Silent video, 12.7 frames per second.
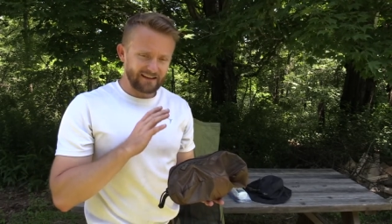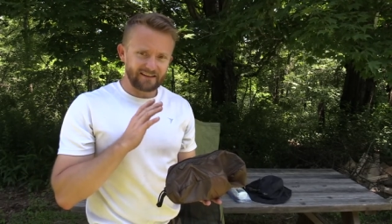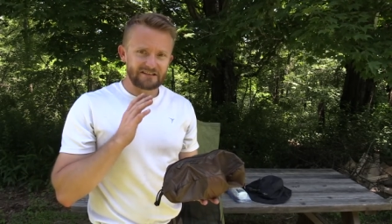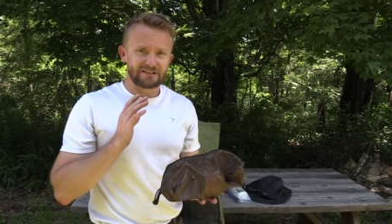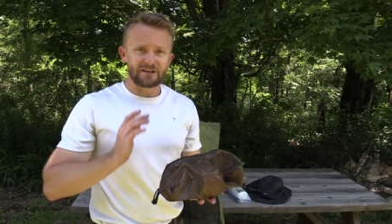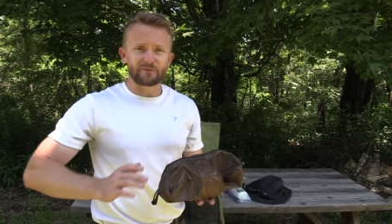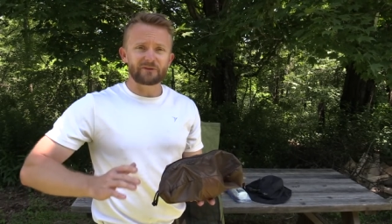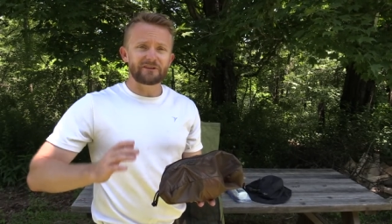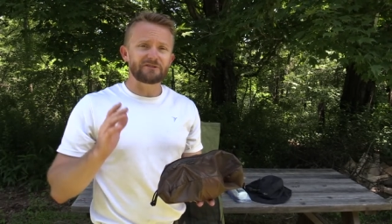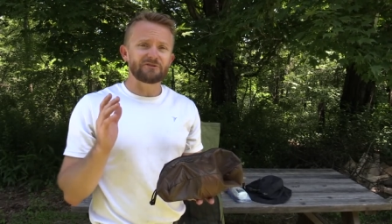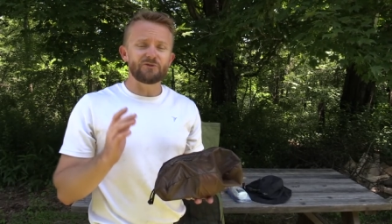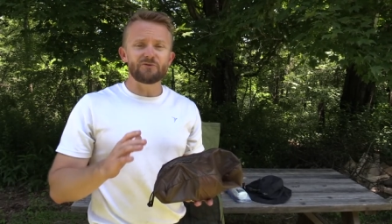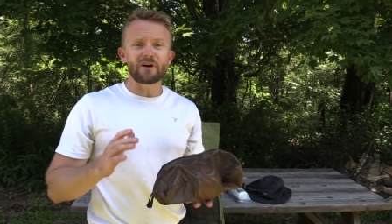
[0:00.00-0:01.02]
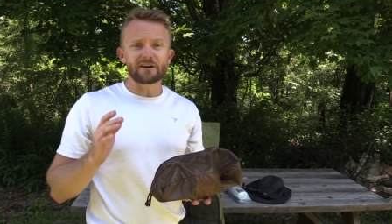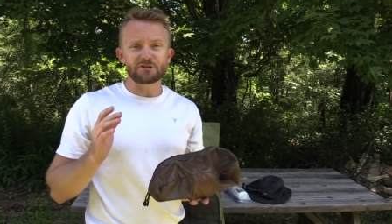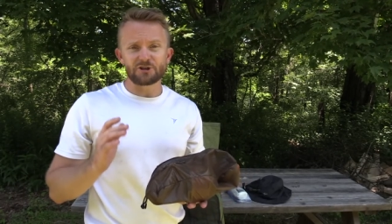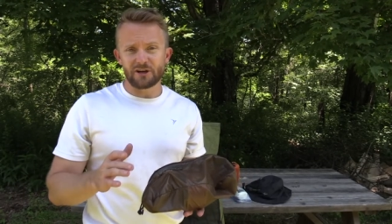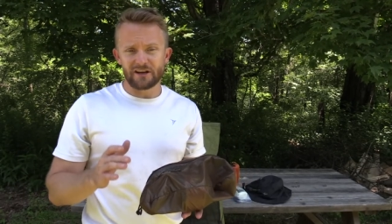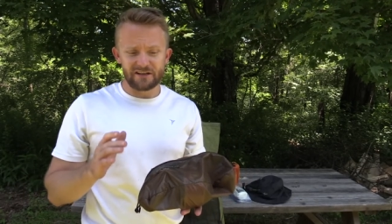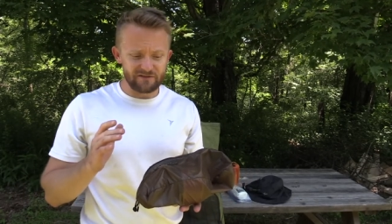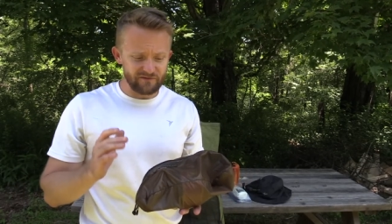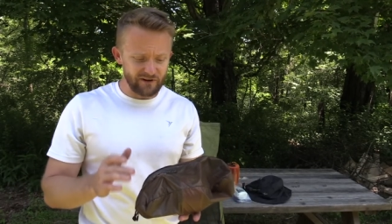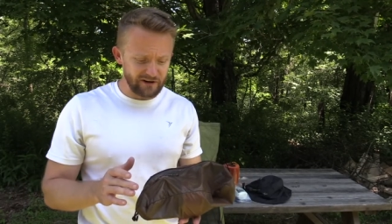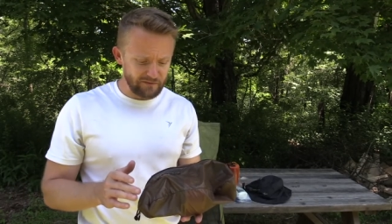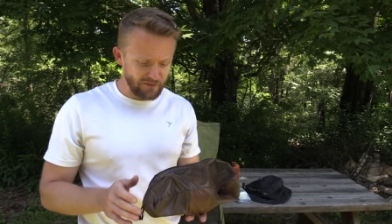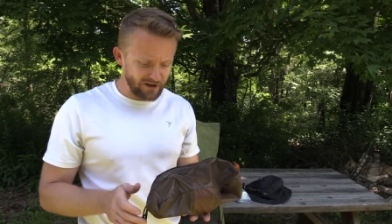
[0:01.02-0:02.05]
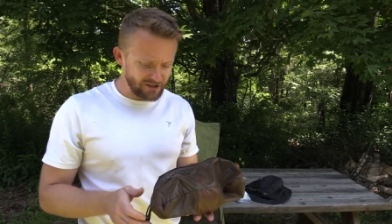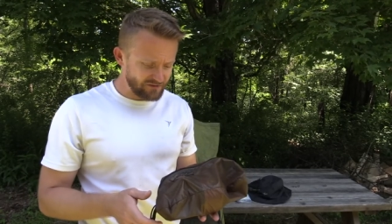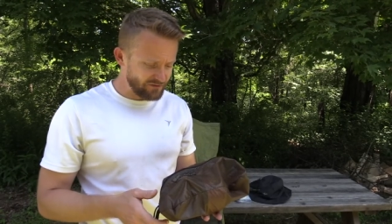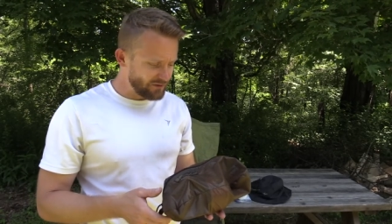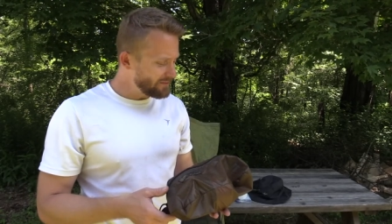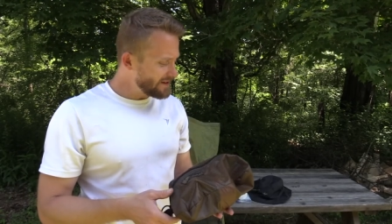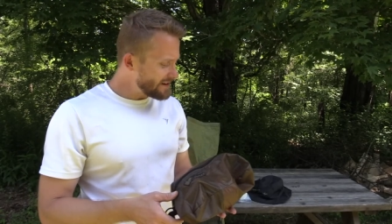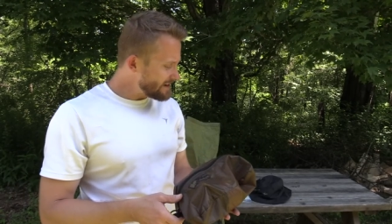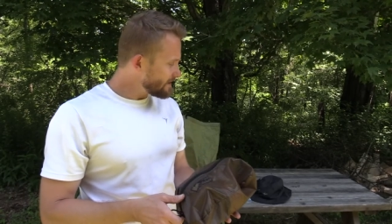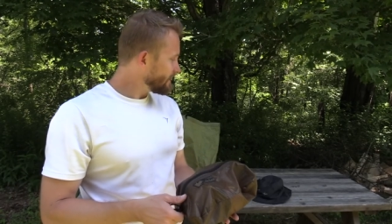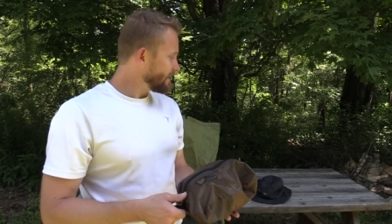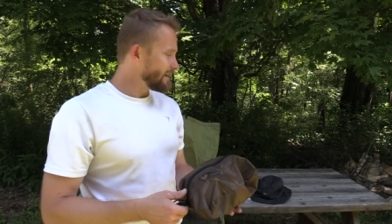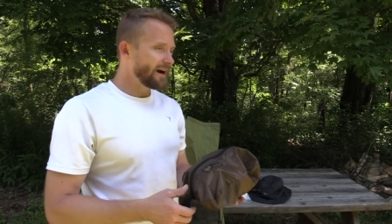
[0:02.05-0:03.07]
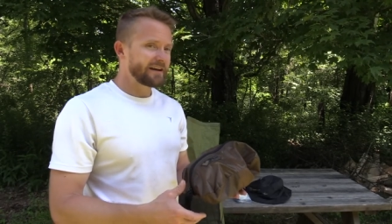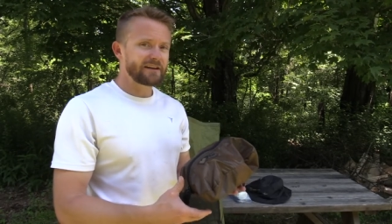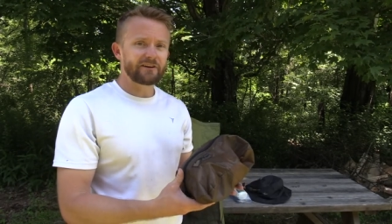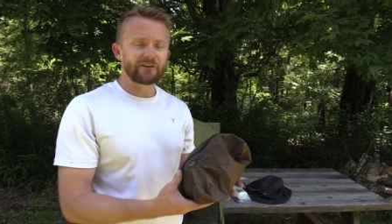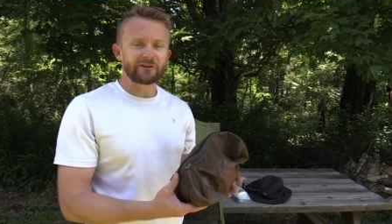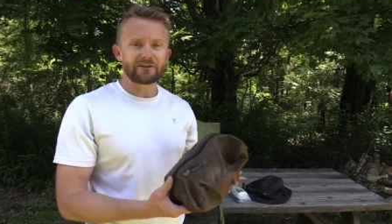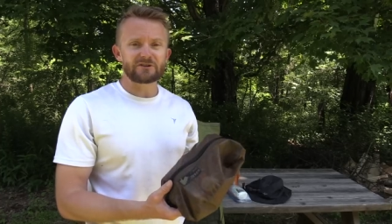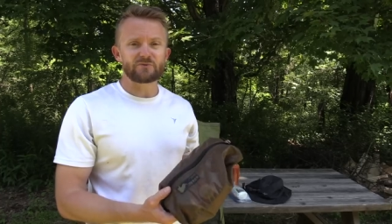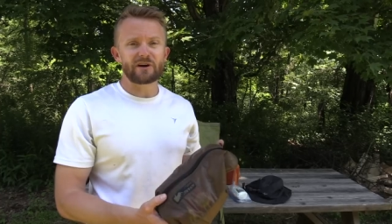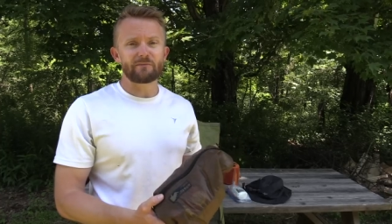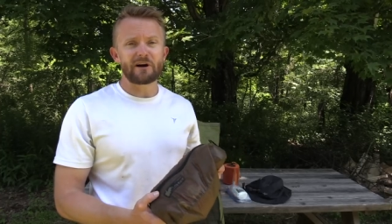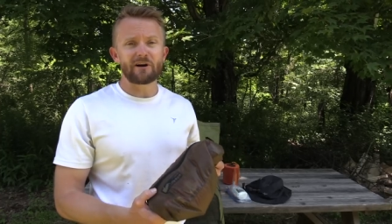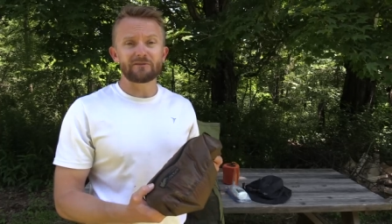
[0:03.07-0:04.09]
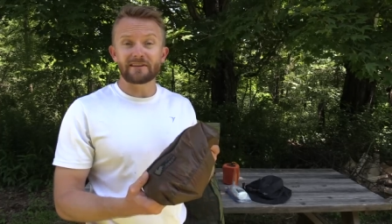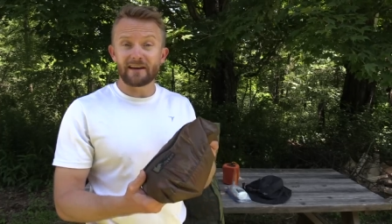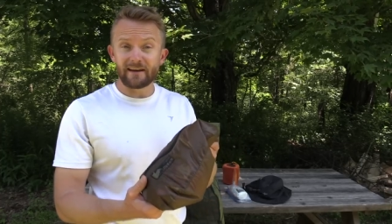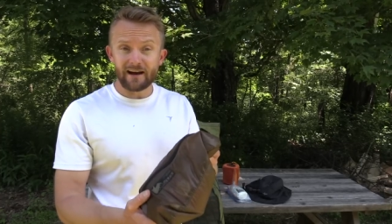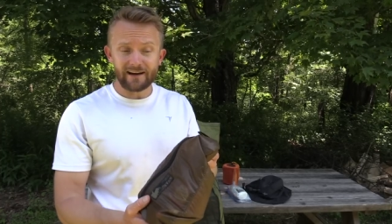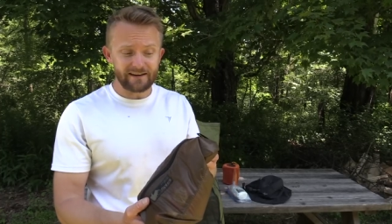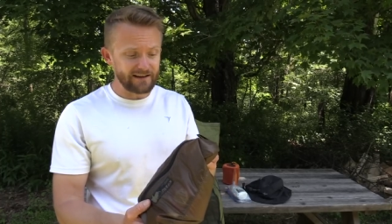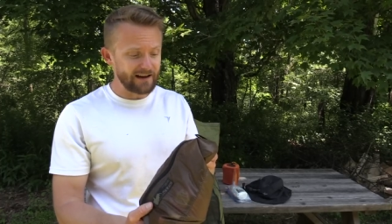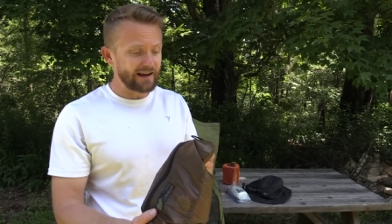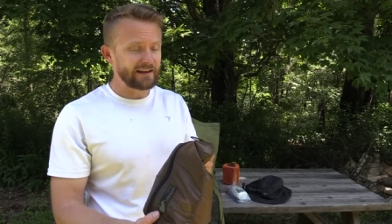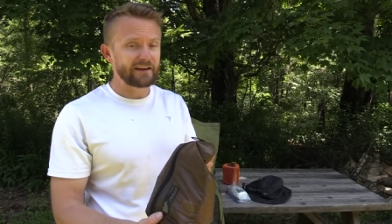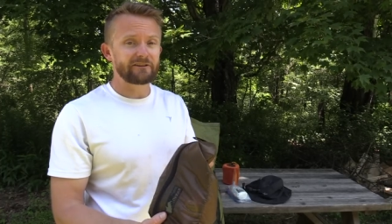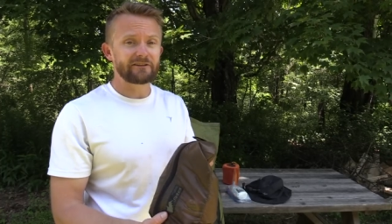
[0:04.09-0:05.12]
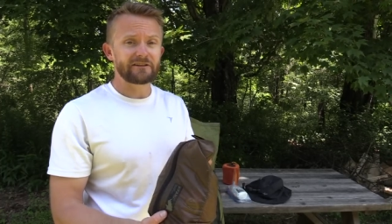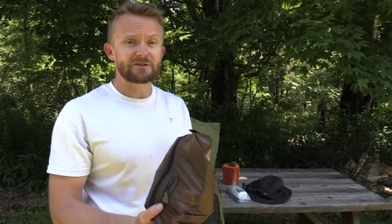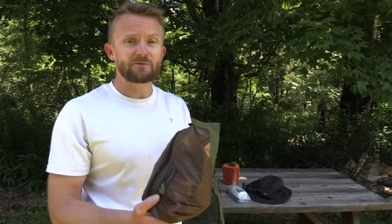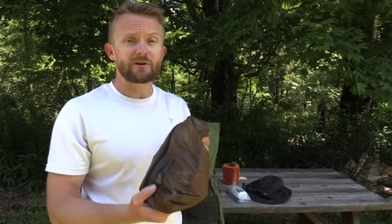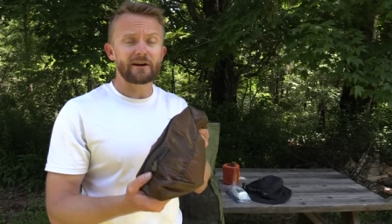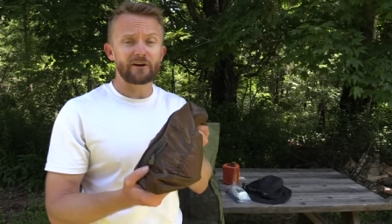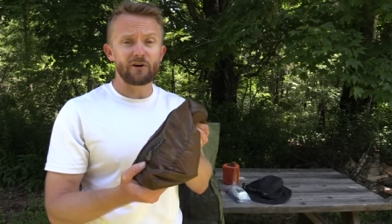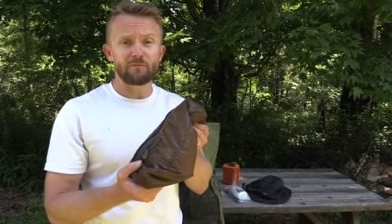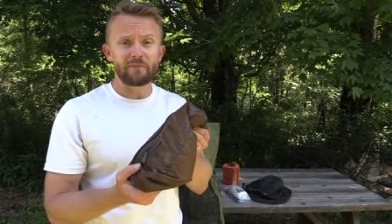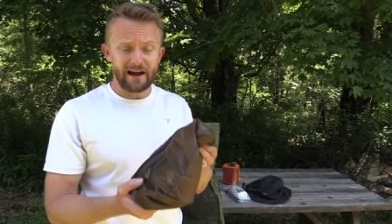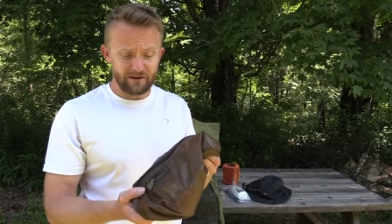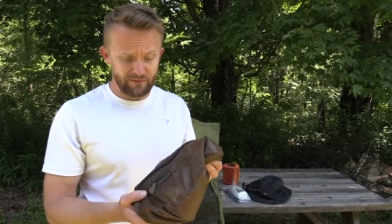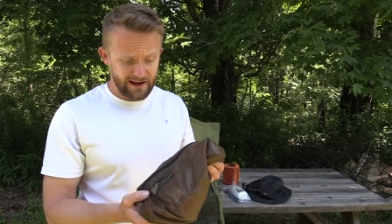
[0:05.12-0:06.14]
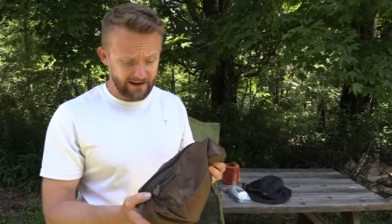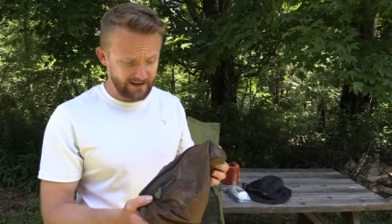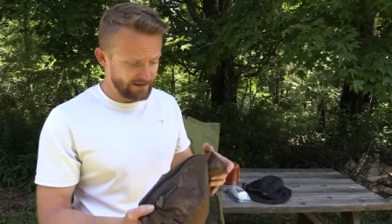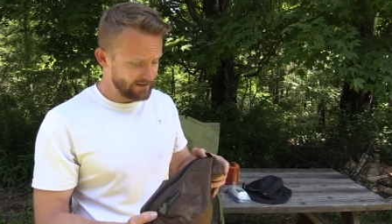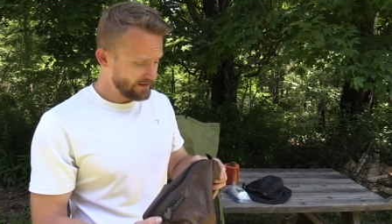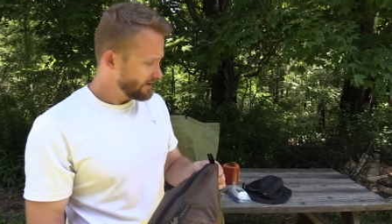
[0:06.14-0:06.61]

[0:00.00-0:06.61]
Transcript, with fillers: These typically do not change very much. For me, I carry these when I'm out day hiking. I carry these when I go backpacking.